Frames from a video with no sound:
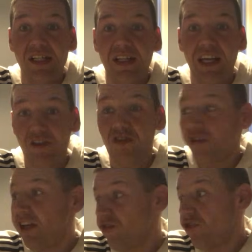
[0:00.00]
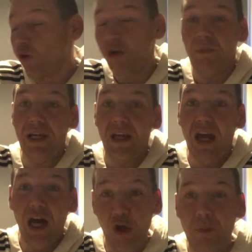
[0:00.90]
it's shown me
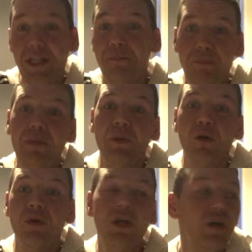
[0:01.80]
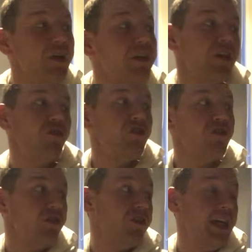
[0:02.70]
how many people can
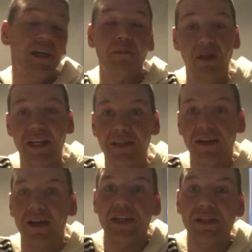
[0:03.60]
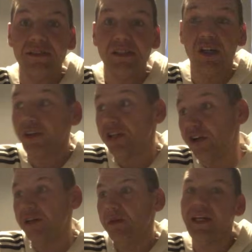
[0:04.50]
just take a blind eye or
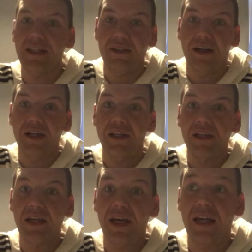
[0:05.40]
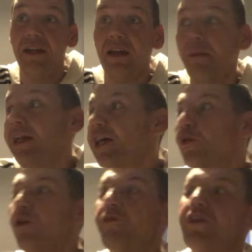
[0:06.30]
turn a blind eye. And I mean, I
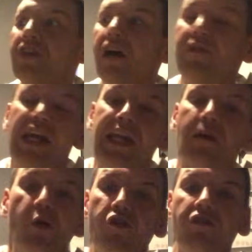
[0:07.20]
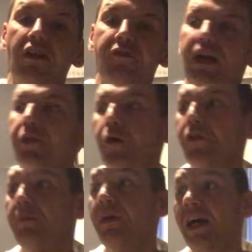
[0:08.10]
don't know if it's having any emotional effect
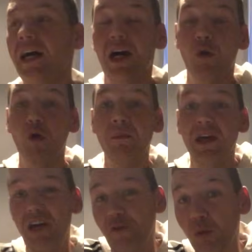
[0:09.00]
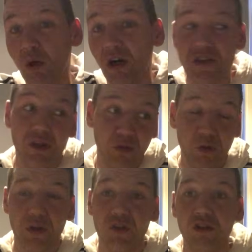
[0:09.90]
on them at home. If it was, they'd
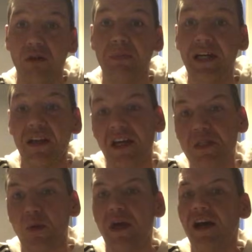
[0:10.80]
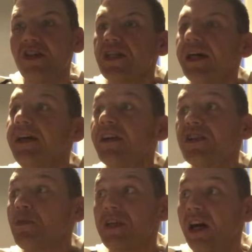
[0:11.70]
do their job better. That's the way I see it.
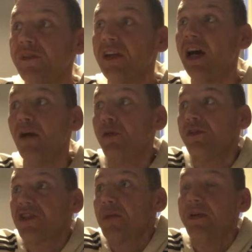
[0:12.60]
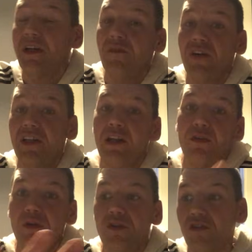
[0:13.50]
Because it was having I wouldn't sleep at night if I
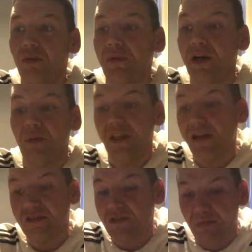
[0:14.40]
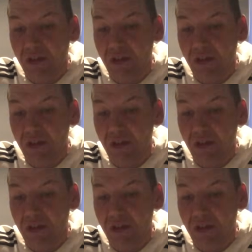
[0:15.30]
didn't do the job that way. That's